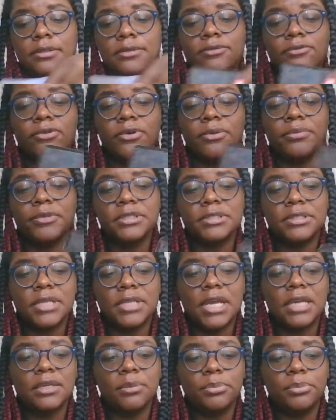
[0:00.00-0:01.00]
from this
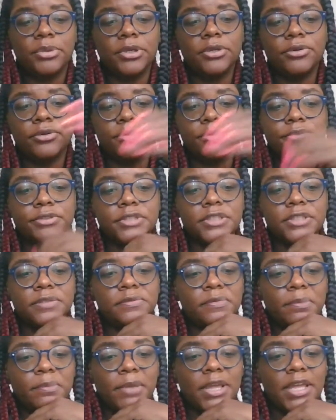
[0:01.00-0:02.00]
Nine of Pentacles. This
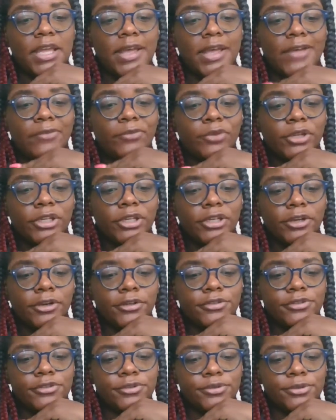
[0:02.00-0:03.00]
may have really
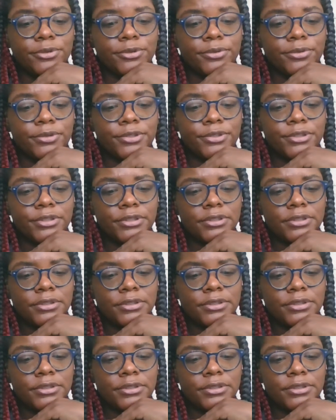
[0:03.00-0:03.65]
hurt you, Taurus.